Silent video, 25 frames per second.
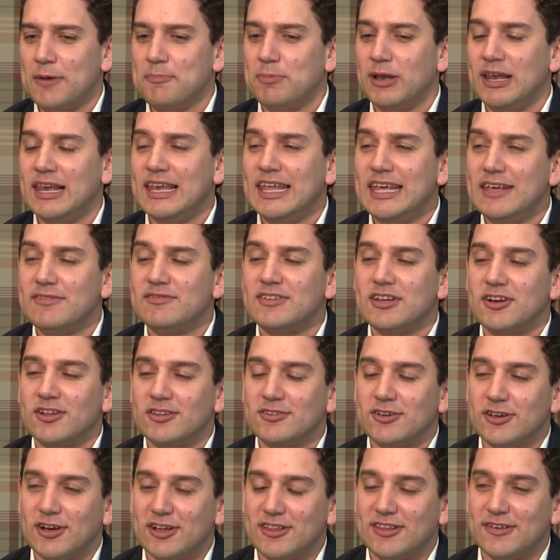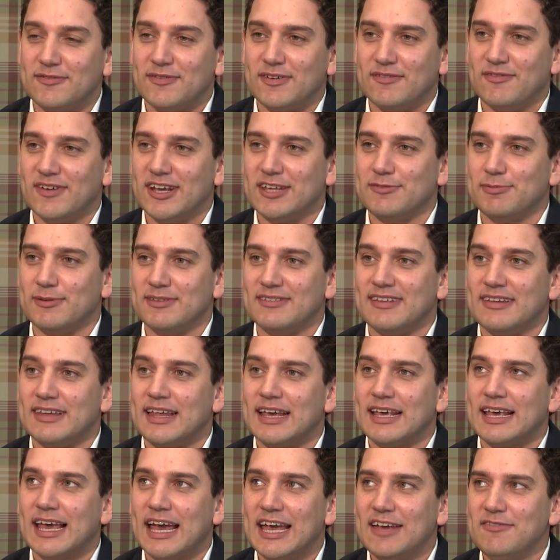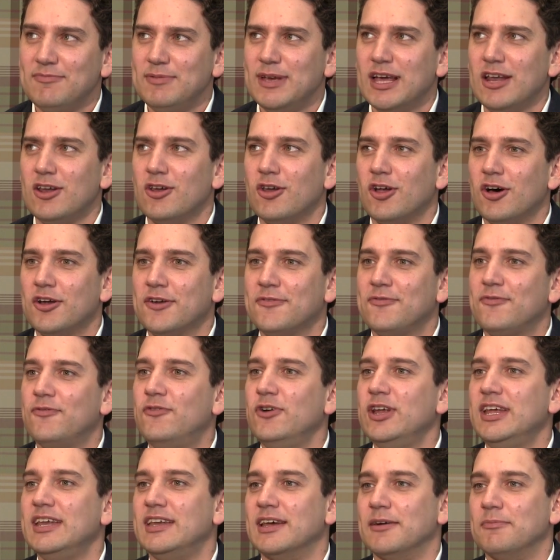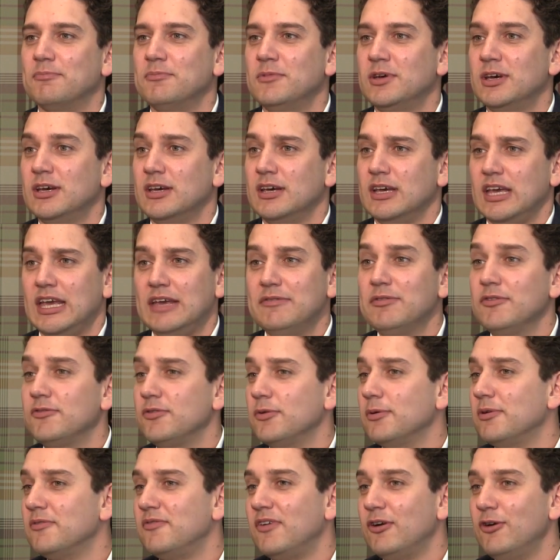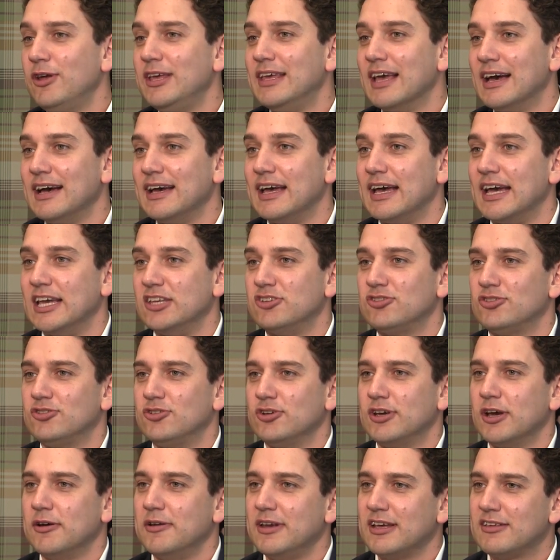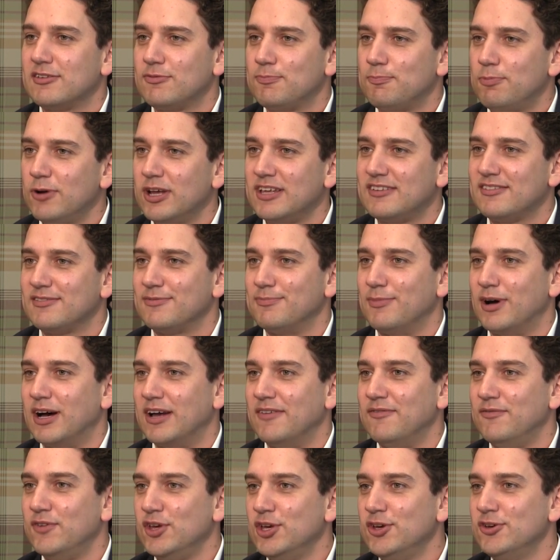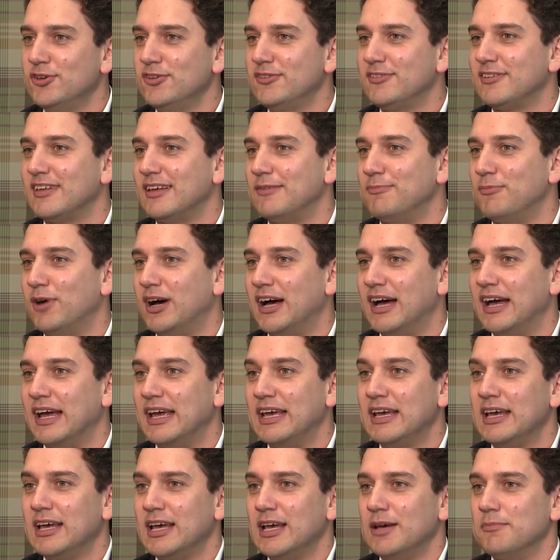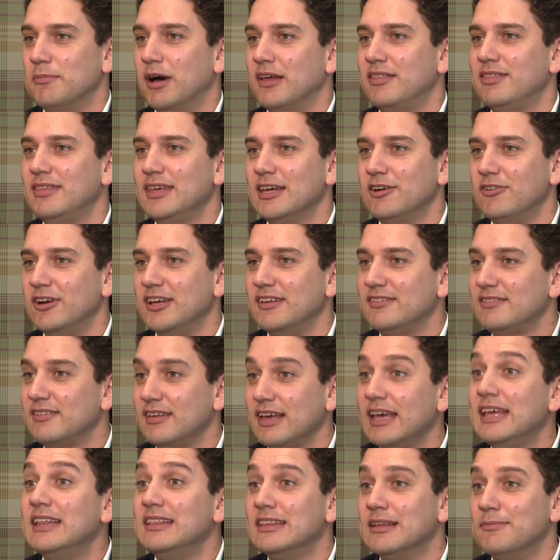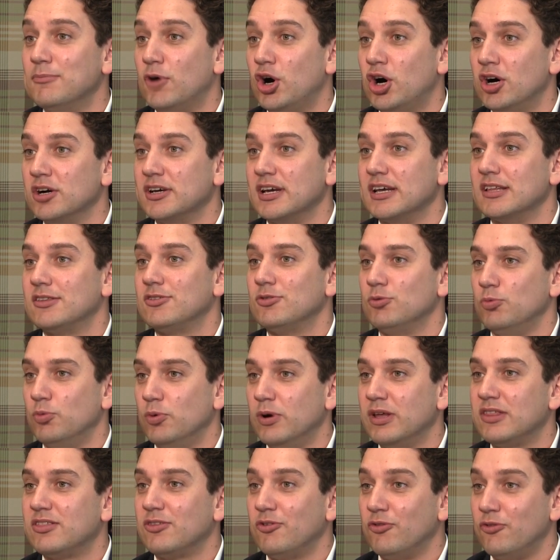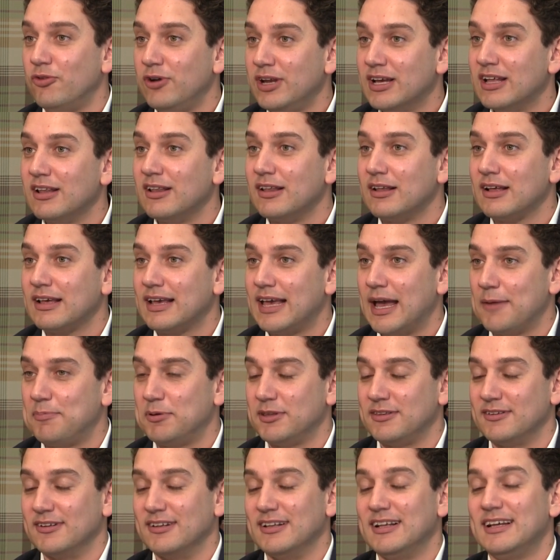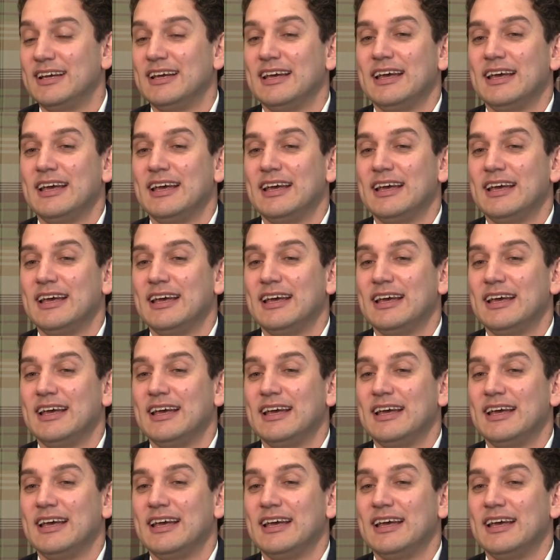believed in alternative investments, and they gave me a lot of freedom, even from a very young age, to go and express my views and my theories in the market with real capital.